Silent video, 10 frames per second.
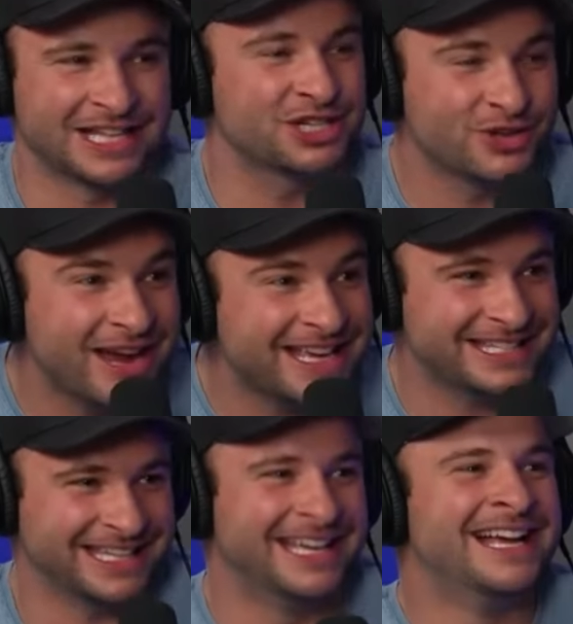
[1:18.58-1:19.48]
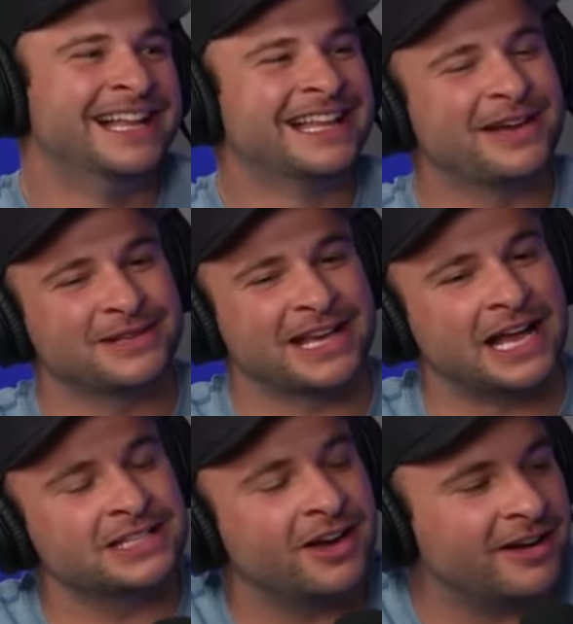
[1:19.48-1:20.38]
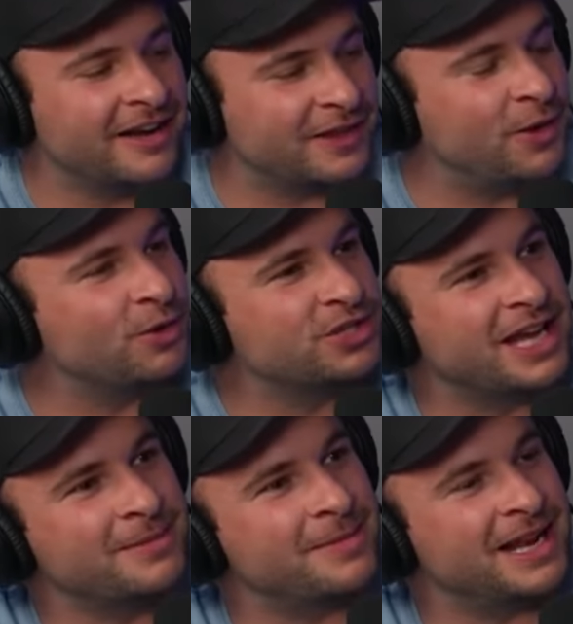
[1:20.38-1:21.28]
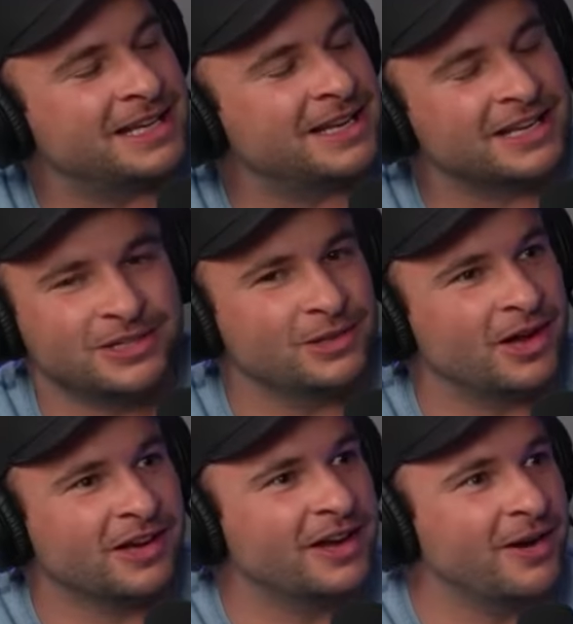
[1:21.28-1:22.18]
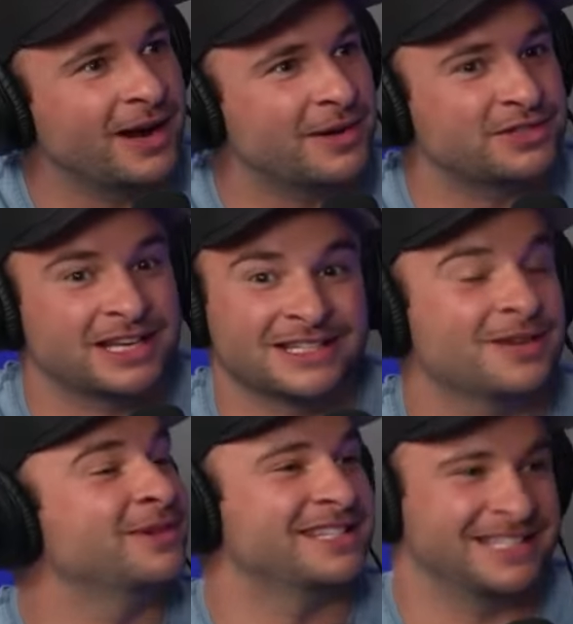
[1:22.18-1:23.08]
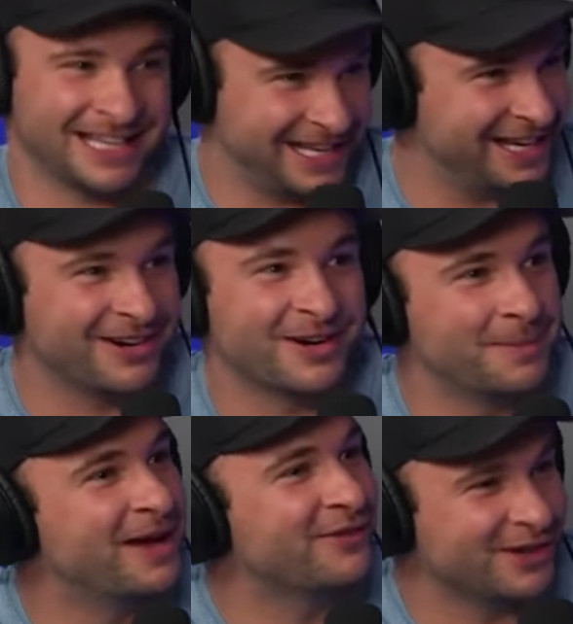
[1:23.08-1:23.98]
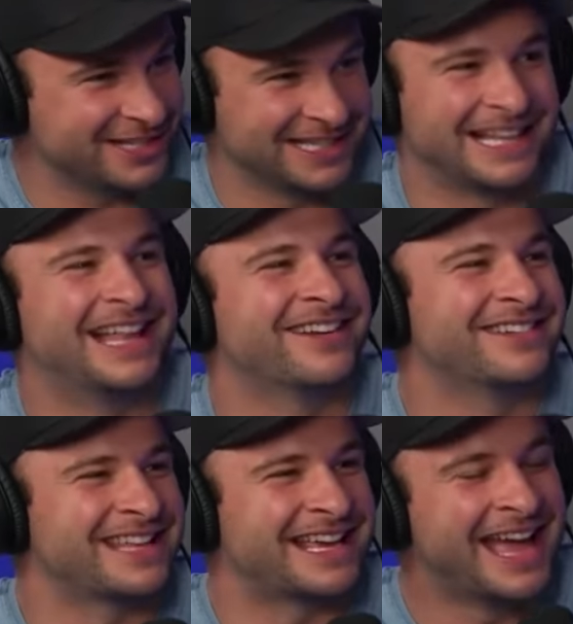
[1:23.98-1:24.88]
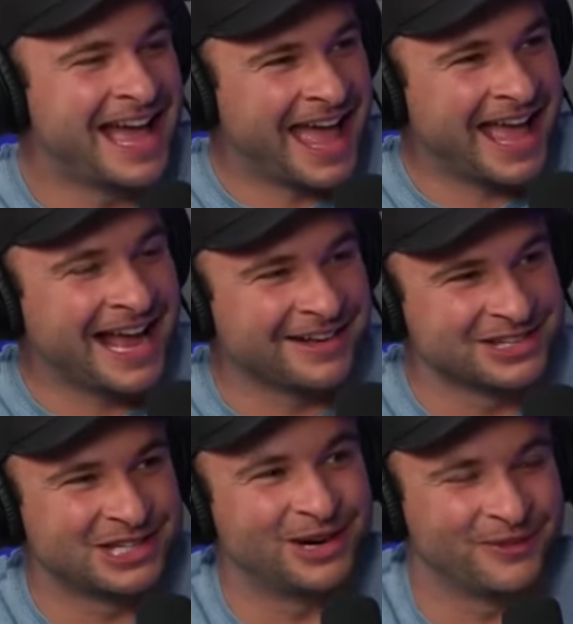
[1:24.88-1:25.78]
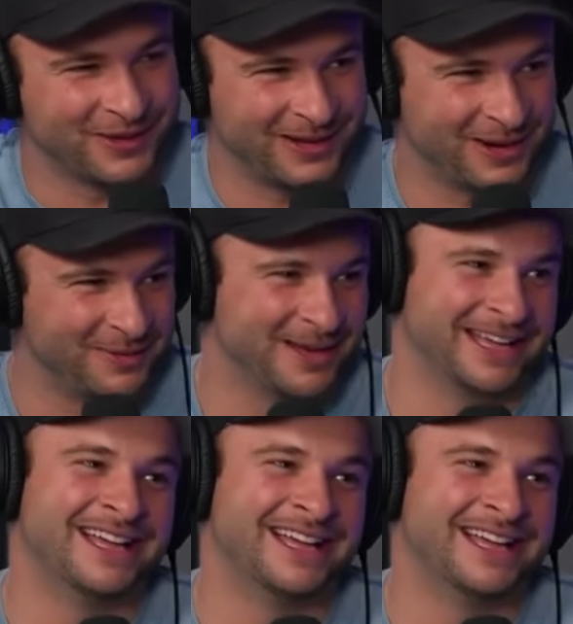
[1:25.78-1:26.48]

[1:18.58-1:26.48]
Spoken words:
That's crazy. Yeah. I was like, I saw her at the Colts game maybe not too long ago, and I was like, somebody said get her a beverage and like let her just like hang out and chill for a little bit.